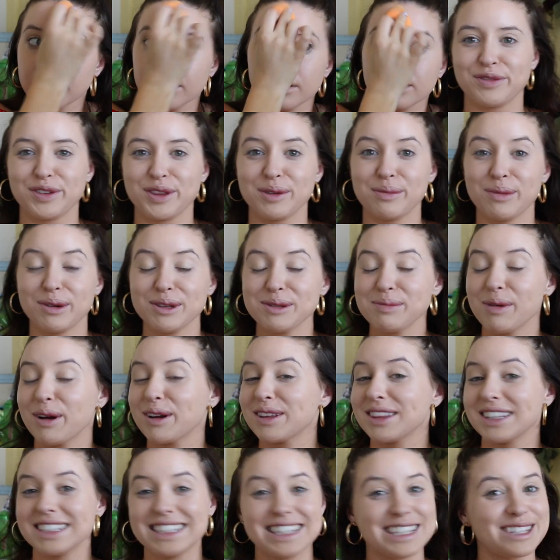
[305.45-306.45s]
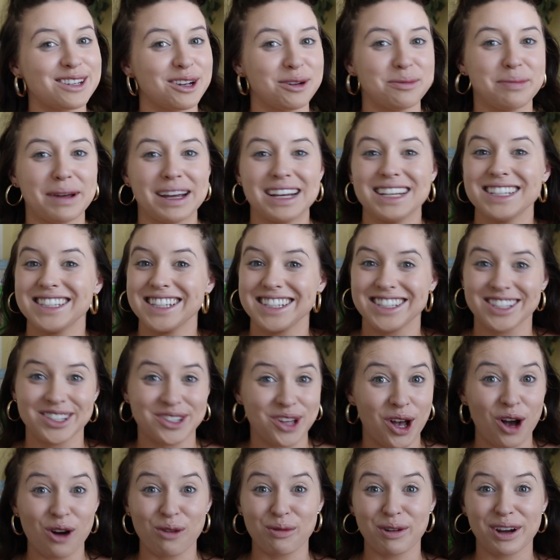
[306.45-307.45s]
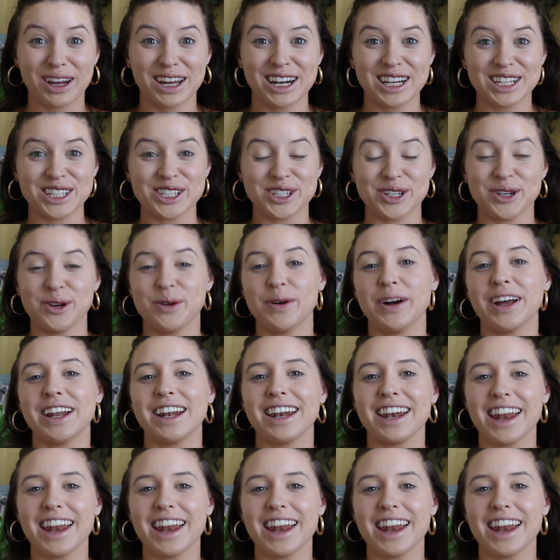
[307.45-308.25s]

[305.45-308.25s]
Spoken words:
For the most part, this is our base. This is all we're gonna do.